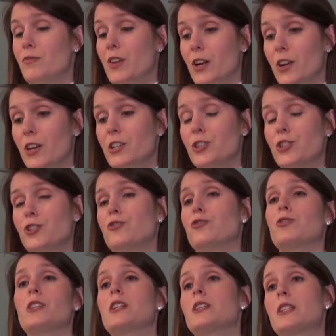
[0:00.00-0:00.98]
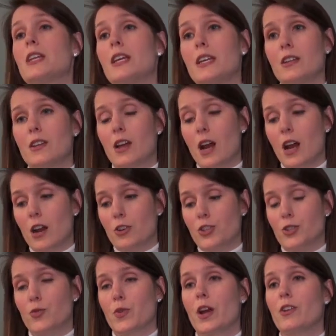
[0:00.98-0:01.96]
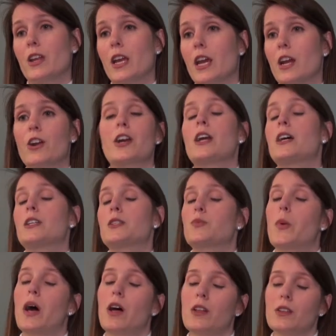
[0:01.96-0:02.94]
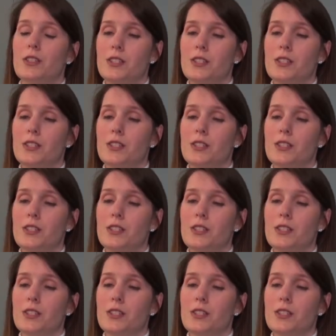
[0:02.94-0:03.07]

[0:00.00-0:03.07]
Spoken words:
various junior leagues in our surrounding area as well.